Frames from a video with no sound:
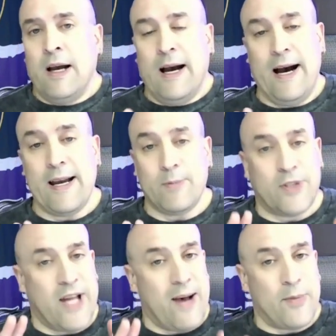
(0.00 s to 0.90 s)
I am
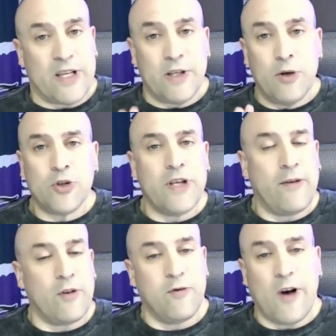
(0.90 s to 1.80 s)
stopping usually
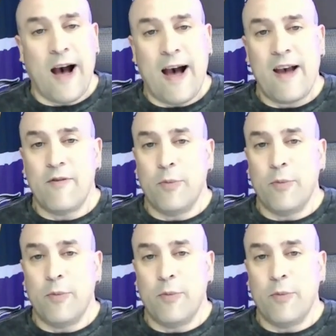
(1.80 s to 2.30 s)
after 5,